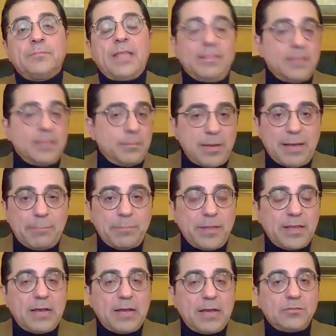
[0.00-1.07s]
and then pop
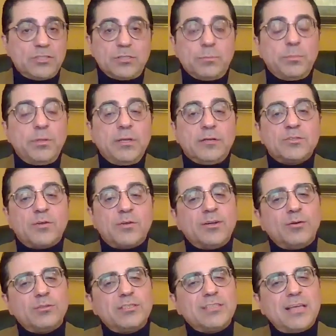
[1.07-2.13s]
back out, disappear. So I
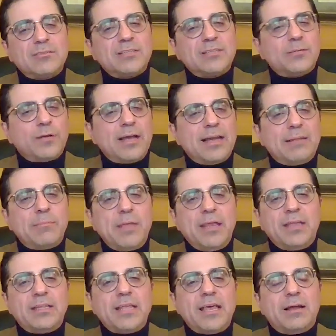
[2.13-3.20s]
know it sounds like we're kind of
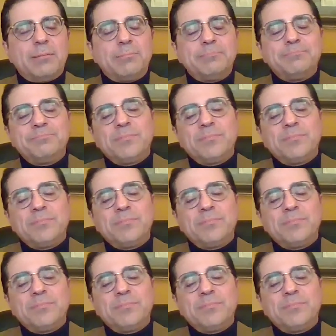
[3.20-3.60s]
making that up.